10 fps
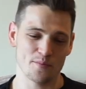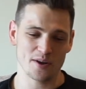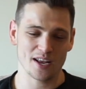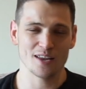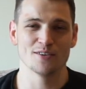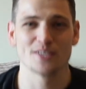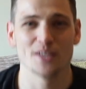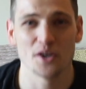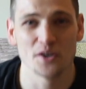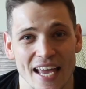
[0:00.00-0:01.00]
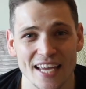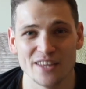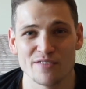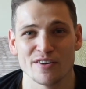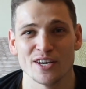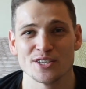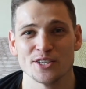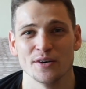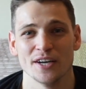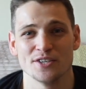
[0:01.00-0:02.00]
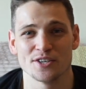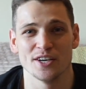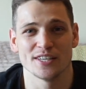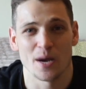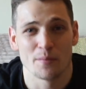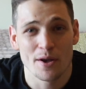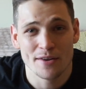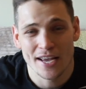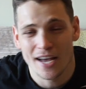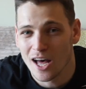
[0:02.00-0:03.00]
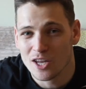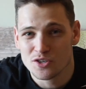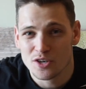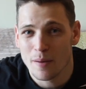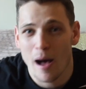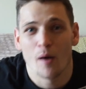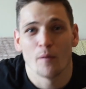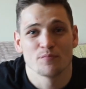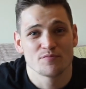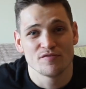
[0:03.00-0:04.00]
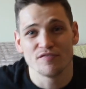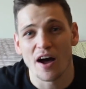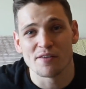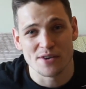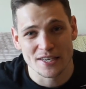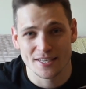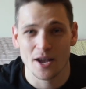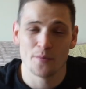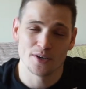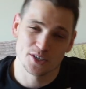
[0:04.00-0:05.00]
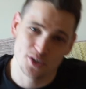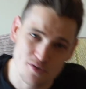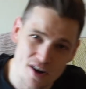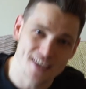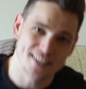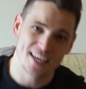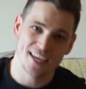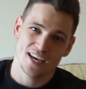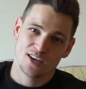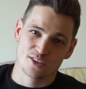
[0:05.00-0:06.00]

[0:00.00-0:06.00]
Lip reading: We're close to hitting the first 200, and we only hit 100 about 5 weeks ago, which is crazy.